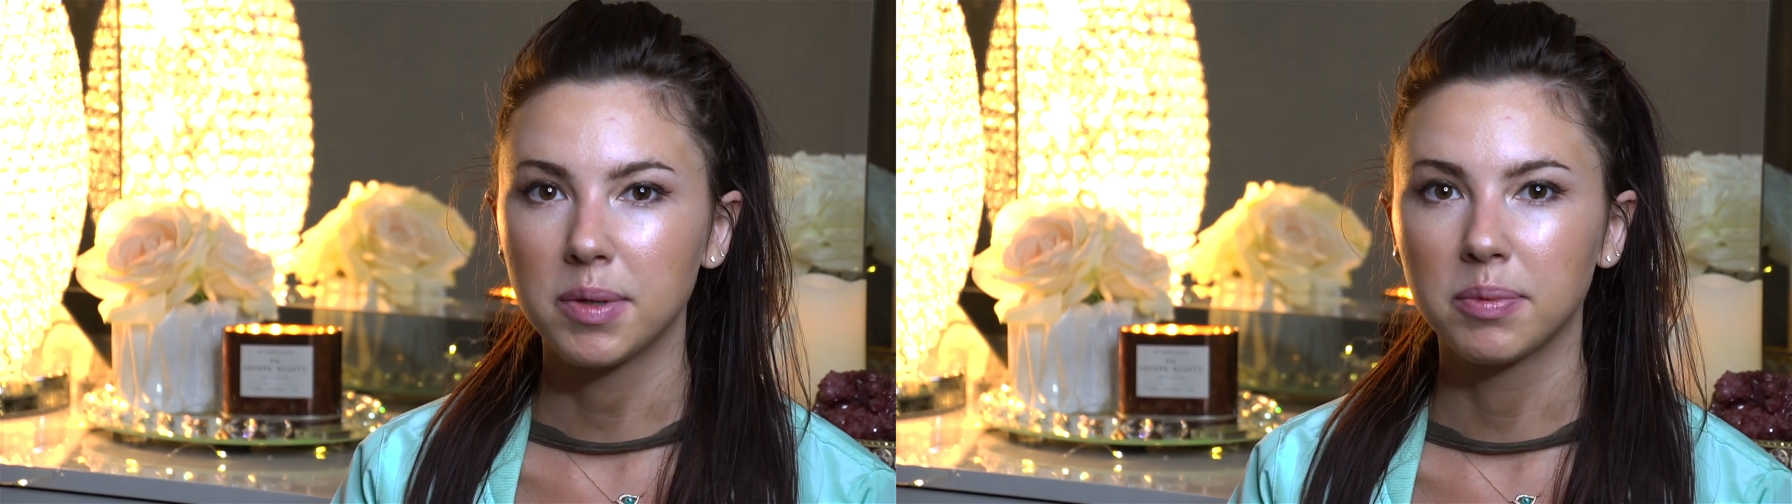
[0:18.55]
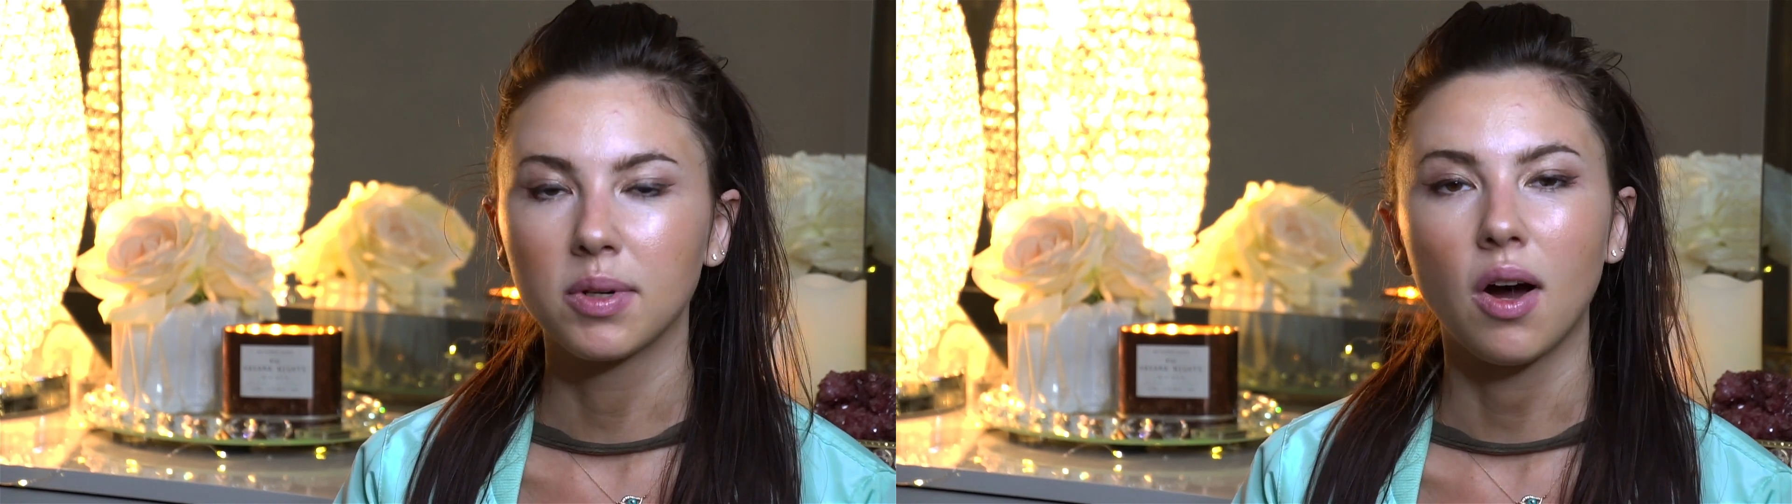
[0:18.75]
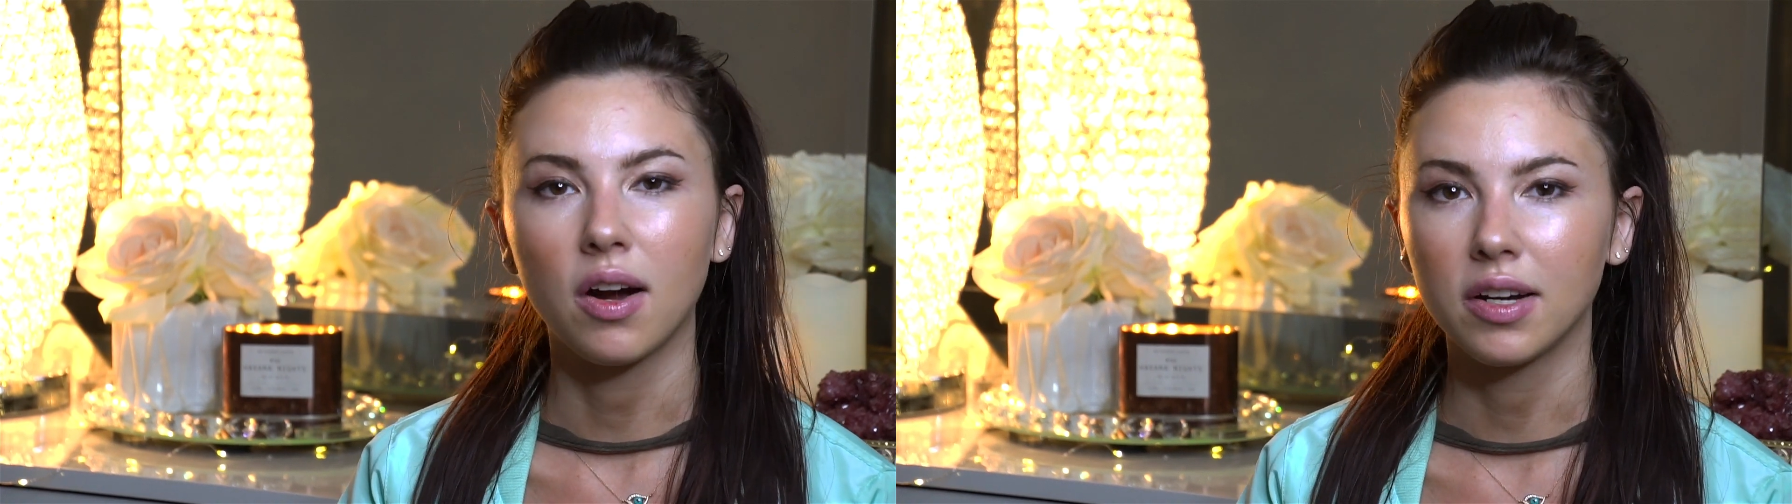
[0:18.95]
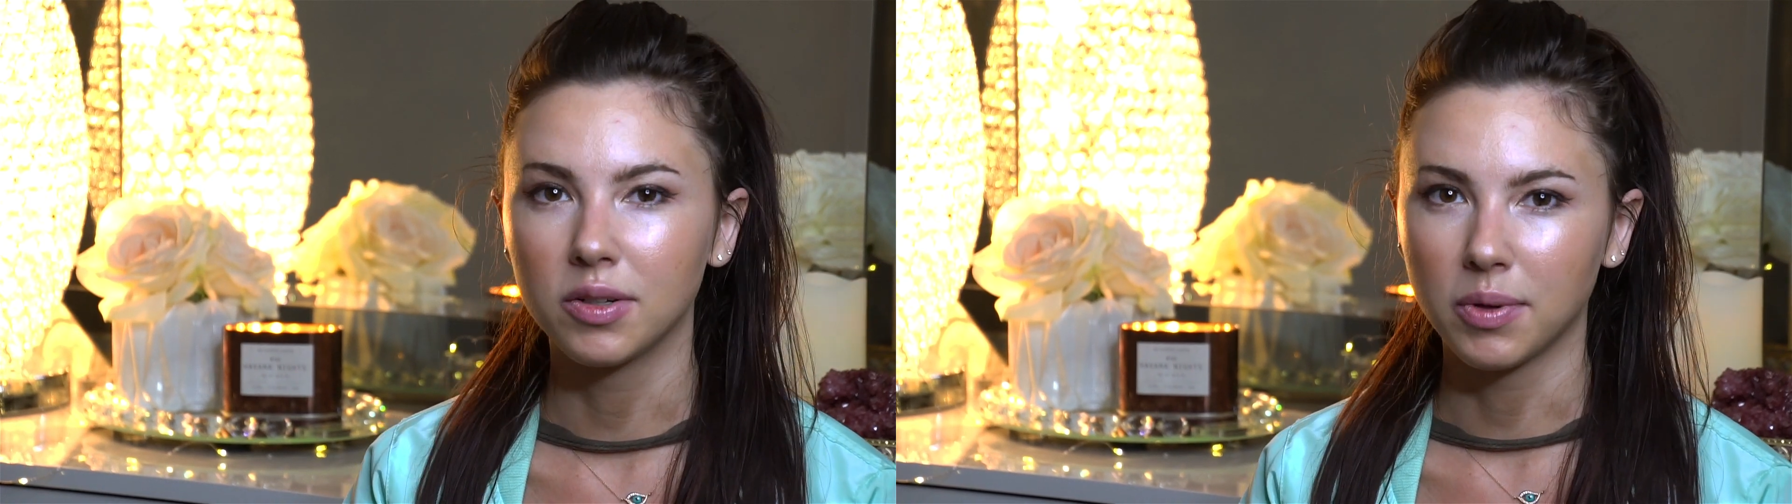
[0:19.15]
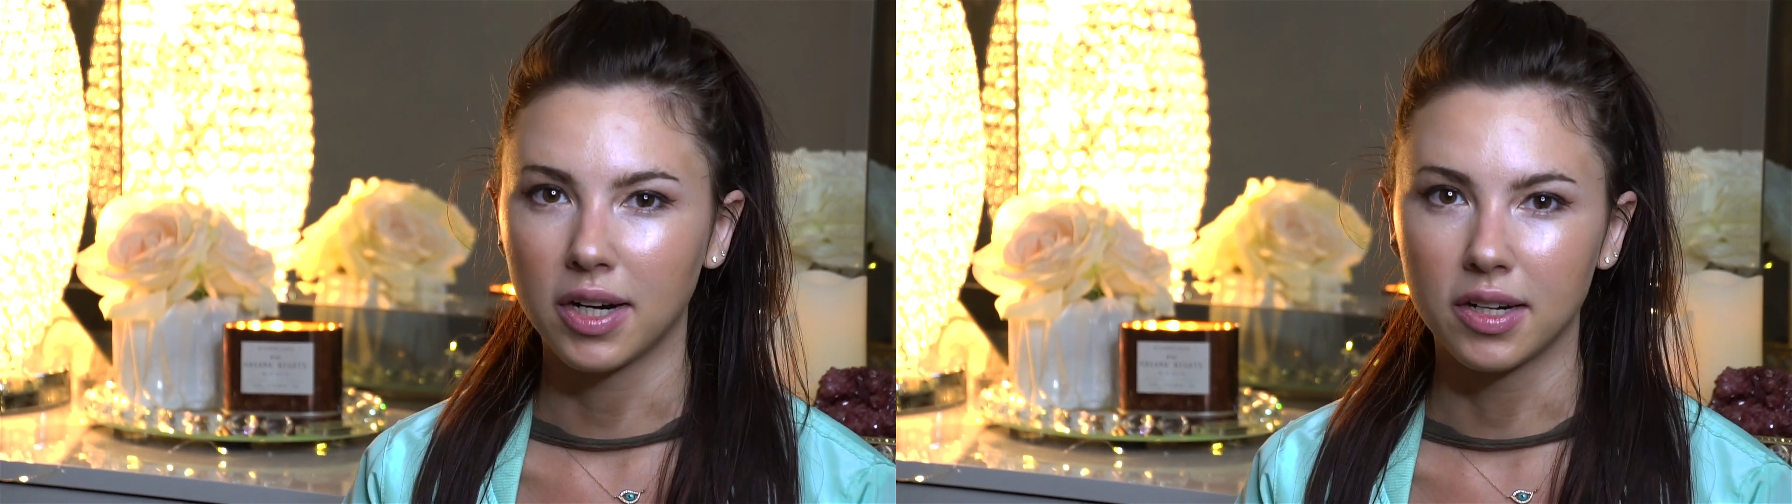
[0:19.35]
people aren't
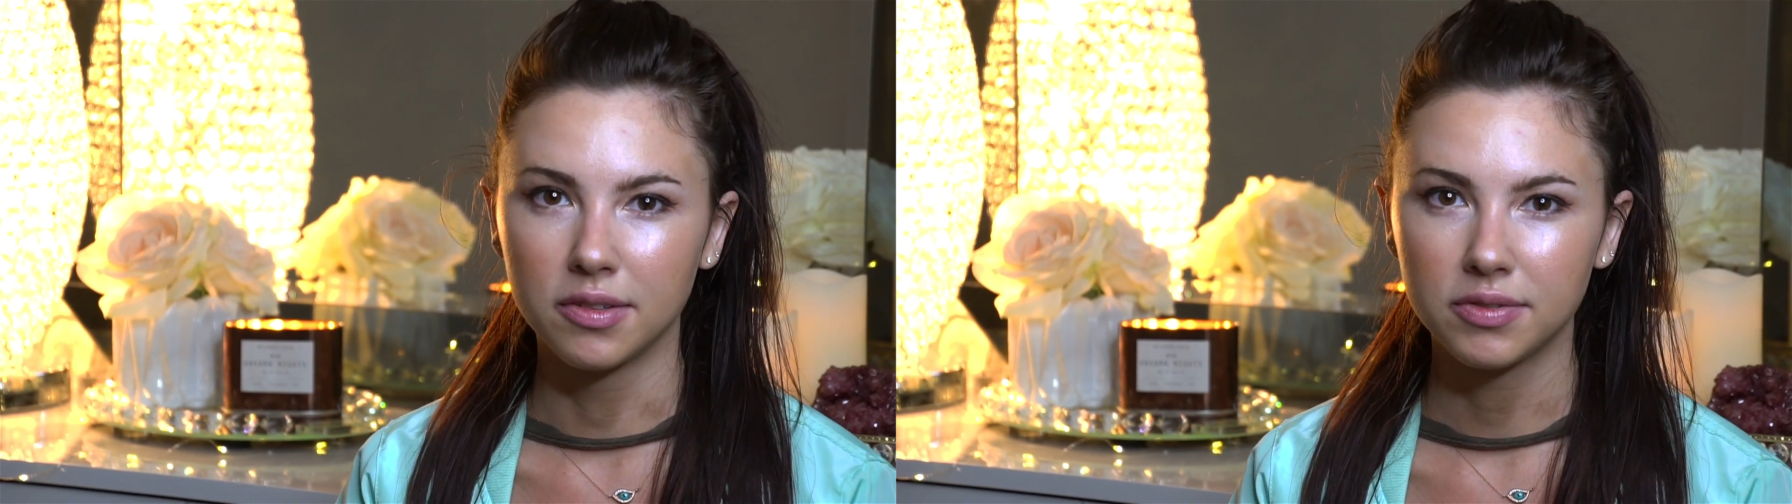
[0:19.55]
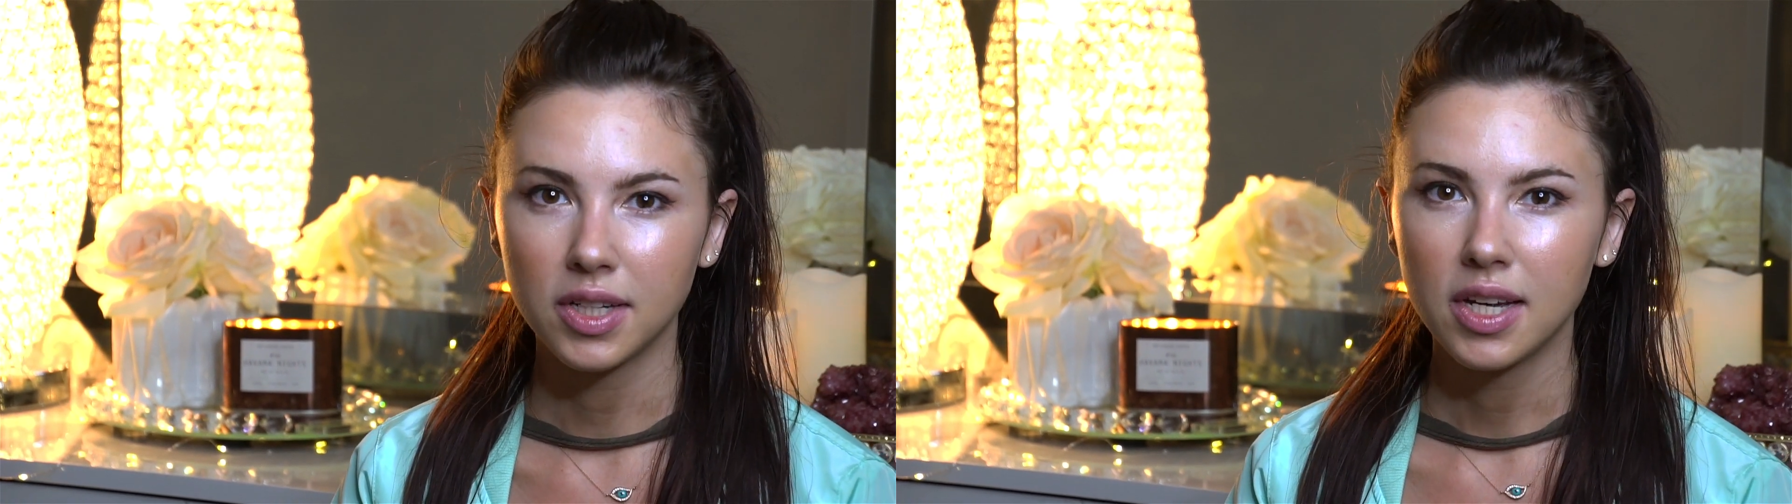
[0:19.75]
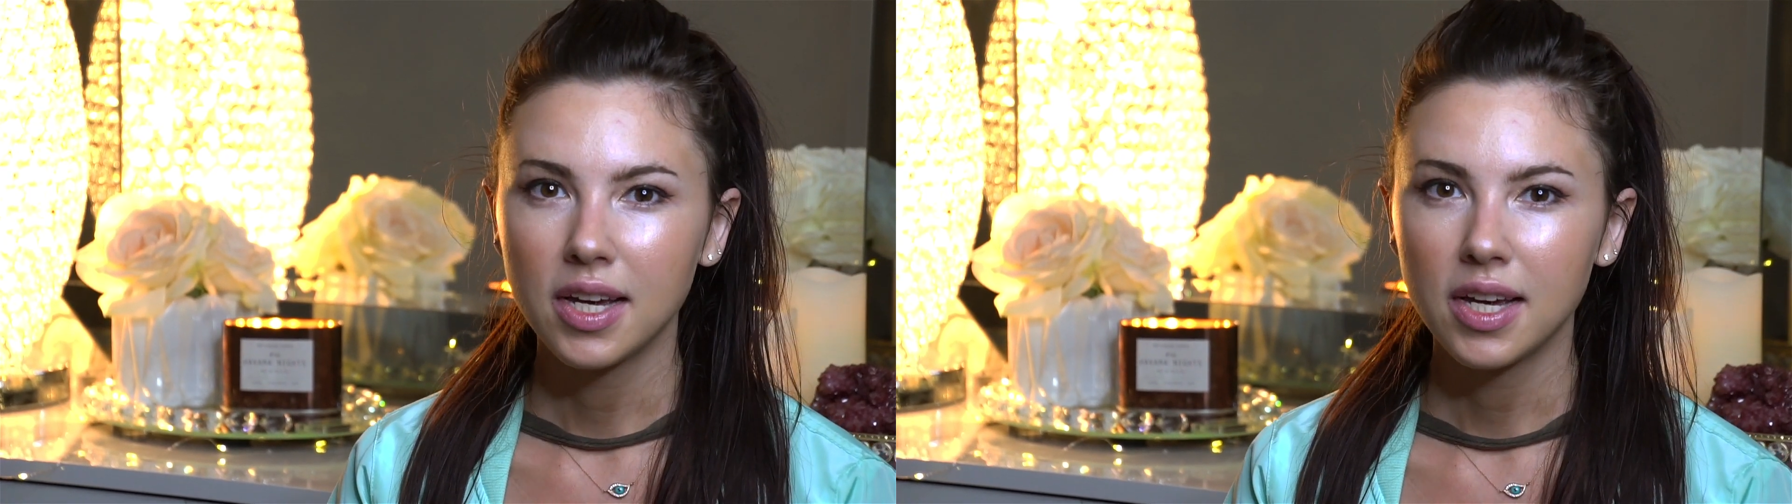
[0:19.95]
aware of,